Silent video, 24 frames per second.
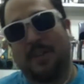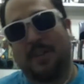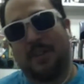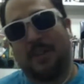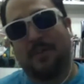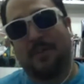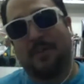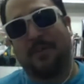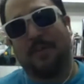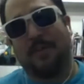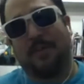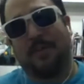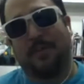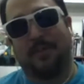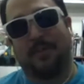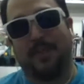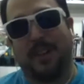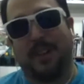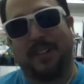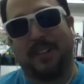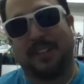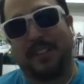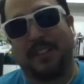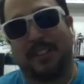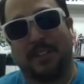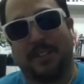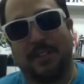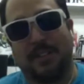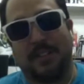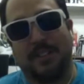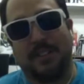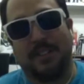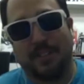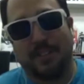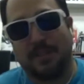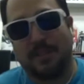We actually couldn't
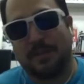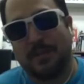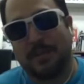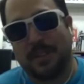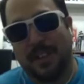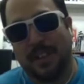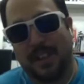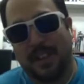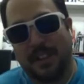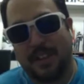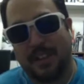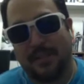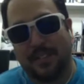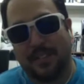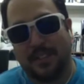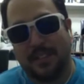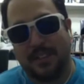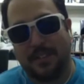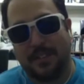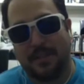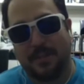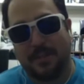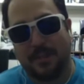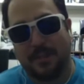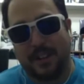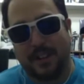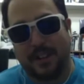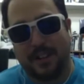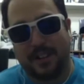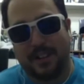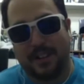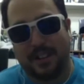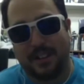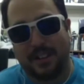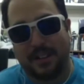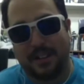do it with any of the newer Nintendo
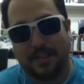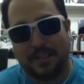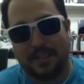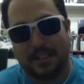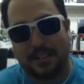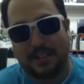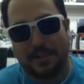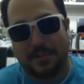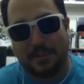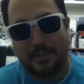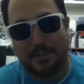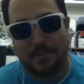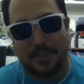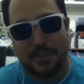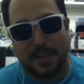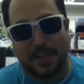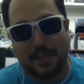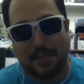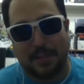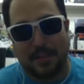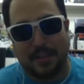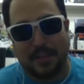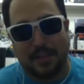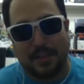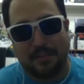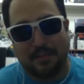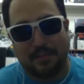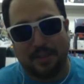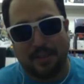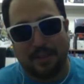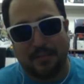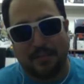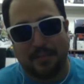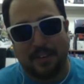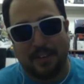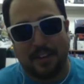stuff. We wouldn't be able to put a
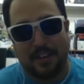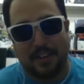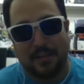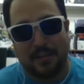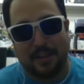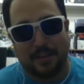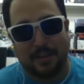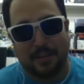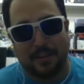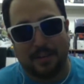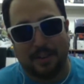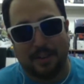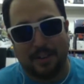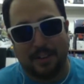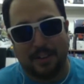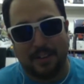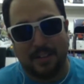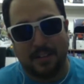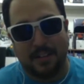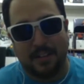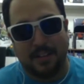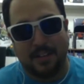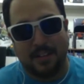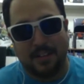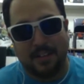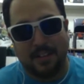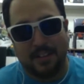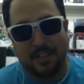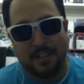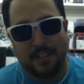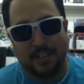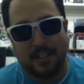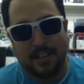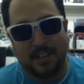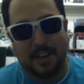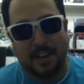video up on it. It'd
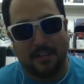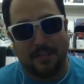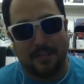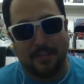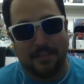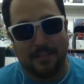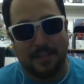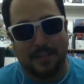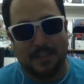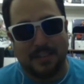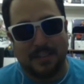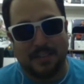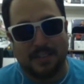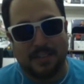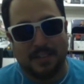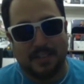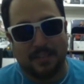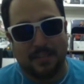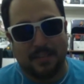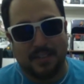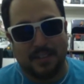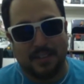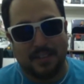have to be something.